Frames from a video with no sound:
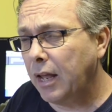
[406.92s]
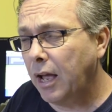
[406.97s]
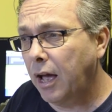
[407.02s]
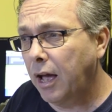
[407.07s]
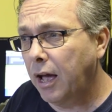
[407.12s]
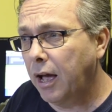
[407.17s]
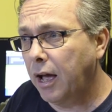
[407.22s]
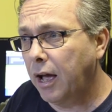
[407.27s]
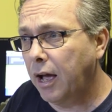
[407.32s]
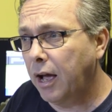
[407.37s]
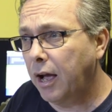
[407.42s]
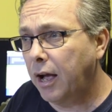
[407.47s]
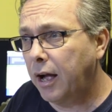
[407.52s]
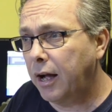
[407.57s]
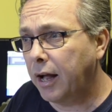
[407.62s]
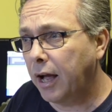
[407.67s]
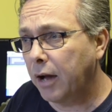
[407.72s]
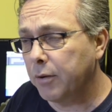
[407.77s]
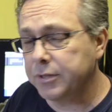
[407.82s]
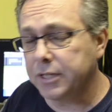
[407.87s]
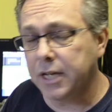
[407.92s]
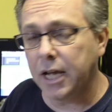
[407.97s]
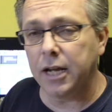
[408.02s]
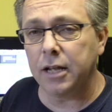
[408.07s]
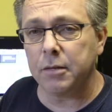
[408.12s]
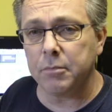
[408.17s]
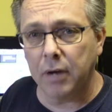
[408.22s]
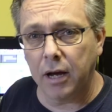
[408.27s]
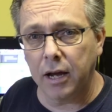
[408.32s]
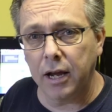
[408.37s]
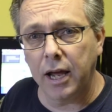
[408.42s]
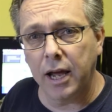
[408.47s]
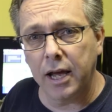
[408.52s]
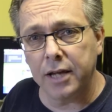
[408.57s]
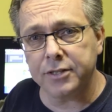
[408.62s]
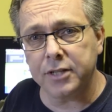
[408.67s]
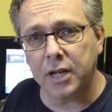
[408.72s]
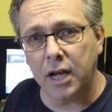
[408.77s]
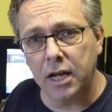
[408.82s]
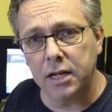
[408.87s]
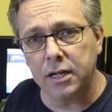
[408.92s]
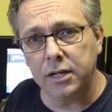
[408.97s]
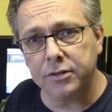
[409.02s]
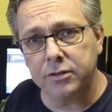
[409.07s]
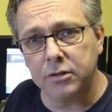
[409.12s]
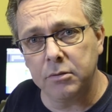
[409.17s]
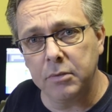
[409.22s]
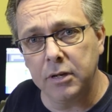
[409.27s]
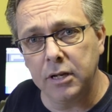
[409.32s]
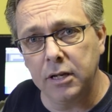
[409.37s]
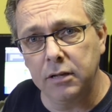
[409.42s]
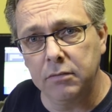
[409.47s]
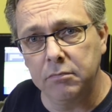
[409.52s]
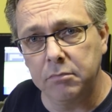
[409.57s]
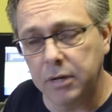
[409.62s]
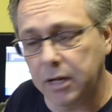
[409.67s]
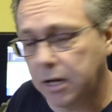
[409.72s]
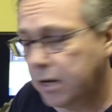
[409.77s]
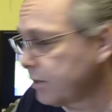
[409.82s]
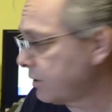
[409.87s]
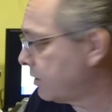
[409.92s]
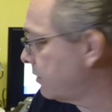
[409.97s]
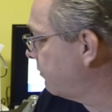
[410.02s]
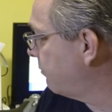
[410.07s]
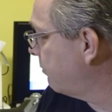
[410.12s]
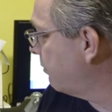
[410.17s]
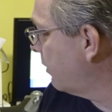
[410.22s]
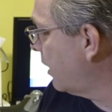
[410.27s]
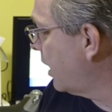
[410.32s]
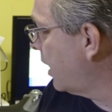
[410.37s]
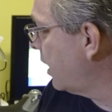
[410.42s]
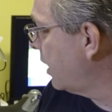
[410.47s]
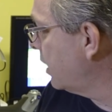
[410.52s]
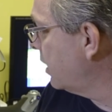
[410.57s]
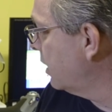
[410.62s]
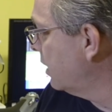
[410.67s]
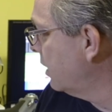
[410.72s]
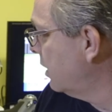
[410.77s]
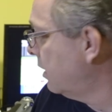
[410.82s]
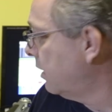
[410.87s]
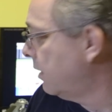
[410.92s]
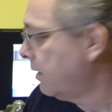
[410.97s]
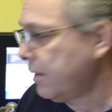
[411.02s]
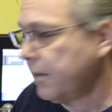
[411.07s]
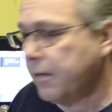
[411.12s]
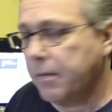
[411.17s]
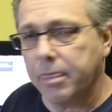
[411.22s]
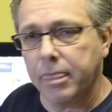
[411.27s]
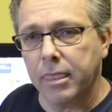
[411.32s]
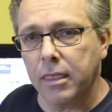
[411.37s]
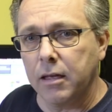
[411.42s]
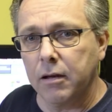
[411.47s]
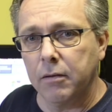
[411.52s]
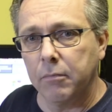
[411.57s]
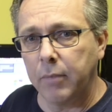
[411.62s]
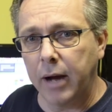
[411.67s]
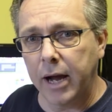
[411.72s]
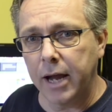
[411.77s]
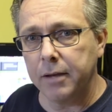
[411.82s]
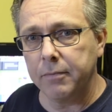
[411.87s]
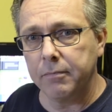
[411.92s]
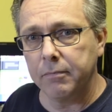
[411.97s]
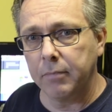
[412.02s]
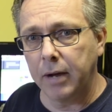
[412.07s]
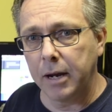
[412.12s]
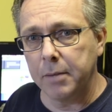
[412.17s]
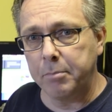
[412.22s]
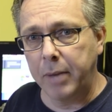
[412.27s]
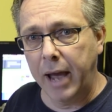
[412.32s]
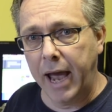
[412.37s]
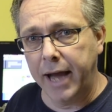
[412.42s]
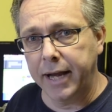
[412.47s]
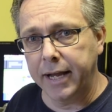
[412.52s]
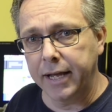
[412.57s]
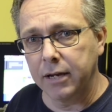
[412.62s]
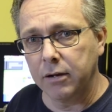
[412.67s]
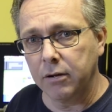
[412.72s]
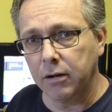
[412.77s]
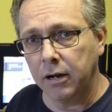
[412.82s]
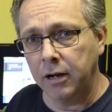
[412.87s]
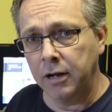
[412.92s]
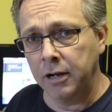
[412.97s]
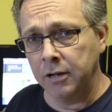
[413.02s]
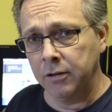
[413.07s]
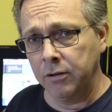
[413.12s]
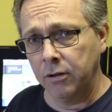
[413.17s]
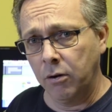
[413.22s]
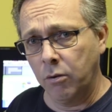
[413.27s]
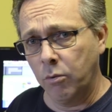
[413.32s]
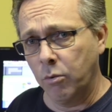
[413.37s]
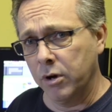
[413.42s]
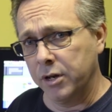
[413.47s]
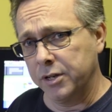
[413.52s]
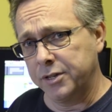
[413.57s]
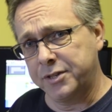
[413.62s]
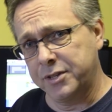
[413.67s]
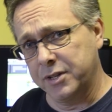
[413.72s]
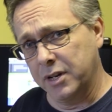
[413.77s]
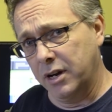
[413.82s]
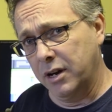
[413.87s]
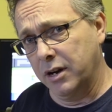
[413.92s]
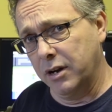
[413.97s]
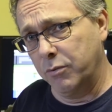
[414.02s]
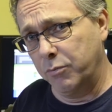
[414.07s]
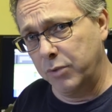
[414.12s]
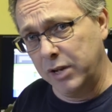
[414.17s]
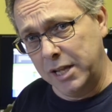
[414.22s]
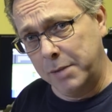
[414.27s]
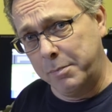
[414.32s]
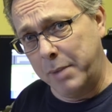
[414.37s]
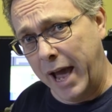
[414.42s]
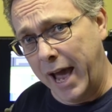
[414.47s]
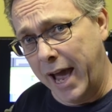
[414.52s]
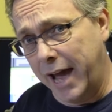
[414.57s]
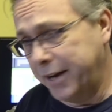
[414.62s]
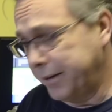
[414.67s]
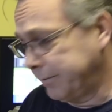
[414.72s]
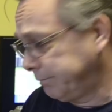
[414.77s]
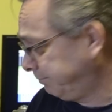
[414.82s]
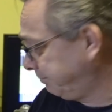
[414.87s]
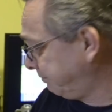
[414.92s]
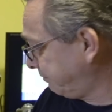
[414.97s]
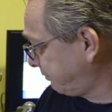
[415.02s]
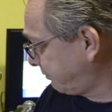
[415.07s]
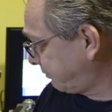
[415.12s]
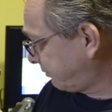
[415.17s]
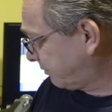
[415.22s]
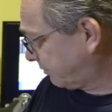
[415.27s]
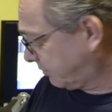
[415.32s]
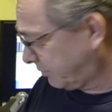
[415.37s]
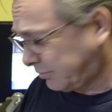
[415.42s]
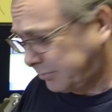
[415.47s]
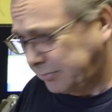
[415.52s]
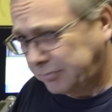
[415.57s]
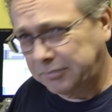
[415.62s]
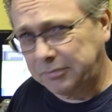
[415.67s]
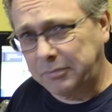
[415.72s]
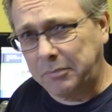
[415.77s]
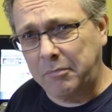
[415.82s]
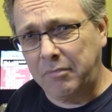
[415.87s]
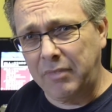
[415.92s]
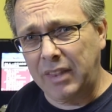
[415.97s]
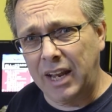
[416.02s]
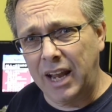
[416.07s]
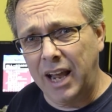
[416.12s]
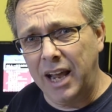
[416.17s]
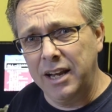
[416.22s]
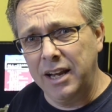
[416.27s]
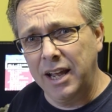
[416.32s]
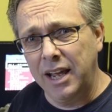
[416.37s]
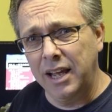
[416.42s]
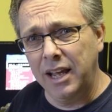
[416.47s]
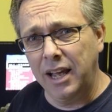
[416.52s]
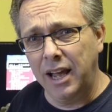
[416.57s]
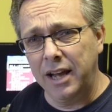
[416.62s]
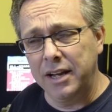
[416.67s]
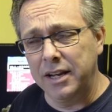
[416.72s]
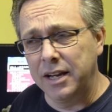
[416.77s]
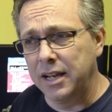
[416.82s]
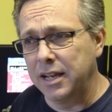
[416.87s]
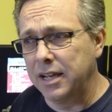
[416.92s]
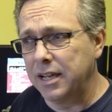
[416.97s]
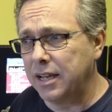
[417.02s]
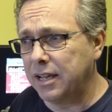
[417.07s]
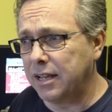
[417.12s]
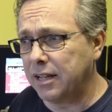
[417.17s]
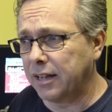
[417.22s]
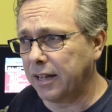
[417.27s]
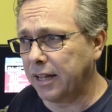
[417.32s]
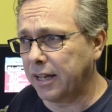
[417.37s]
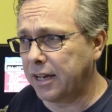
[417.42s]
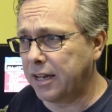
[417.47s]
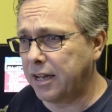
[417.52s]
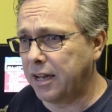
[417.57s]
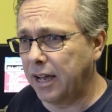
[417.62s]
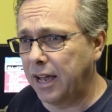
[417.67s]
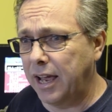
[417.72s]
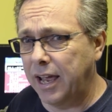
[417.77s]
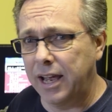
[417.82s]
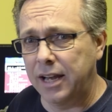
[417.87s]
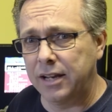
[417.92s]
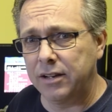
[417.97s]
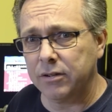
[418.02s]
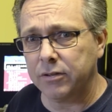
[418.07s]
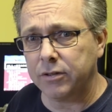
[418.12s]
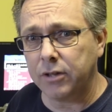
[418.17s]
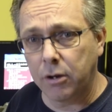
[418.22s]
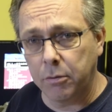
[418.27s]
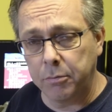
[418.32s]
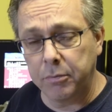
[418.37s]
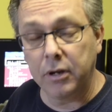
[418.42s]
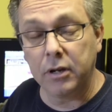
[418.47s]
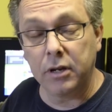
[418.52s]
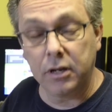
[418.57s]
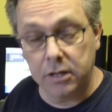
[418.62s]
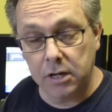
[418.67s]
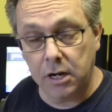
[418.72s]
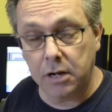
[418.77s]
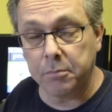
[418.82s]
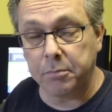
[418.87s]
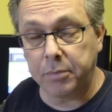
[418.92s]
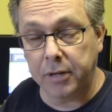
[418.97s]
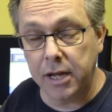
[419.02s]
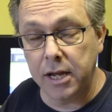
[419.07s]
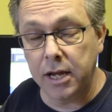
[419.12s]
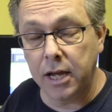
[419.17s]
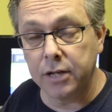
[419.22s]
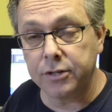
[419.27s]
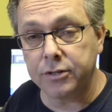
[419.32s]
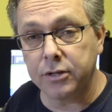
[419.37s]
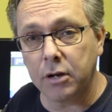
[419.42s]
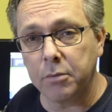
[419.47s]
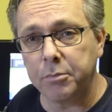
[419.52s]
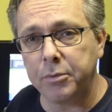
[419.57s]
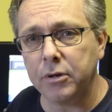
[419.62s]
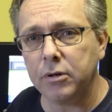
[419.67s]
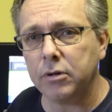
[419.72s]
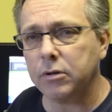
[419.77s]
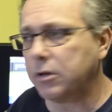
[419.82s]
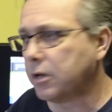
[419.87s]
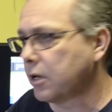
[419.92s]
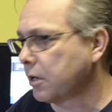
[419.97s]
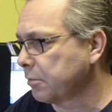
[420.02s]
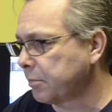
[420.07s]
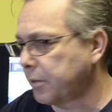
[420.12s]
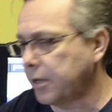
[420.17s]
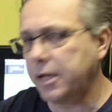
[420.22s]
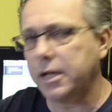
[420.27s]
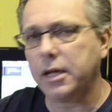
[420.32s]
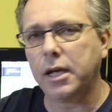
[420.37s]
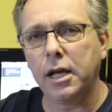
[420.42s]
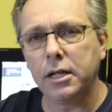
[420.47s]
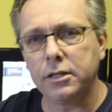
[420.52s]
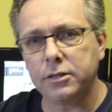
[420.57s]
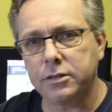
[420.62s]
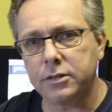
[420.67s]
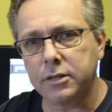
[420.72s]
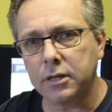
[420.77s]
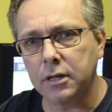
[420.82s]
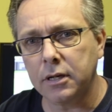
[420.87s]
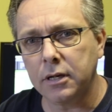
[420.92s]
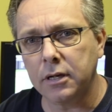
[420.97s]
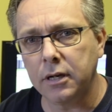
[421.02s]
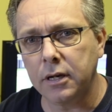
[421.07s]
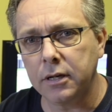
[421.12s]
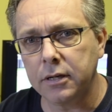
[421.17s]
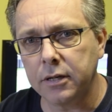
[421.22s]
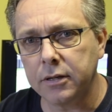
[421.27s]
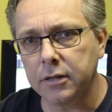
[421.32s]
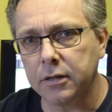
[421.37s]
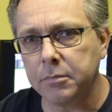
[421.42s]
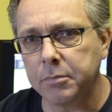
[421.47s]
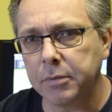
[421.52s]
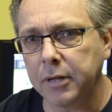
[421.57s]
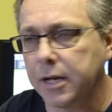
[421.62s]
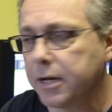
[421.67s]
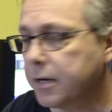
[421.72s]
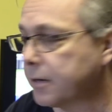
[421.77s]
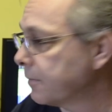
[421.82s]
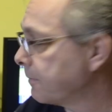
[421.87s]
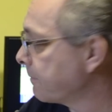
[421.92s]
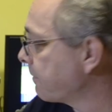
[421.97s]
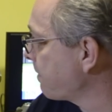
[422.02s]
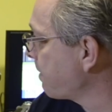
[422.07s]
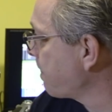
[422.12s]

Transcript: I was getting my ass handed to me because of my batting was really bad, and he like hit, or the computer. You can play against a computer, or you can play against another player.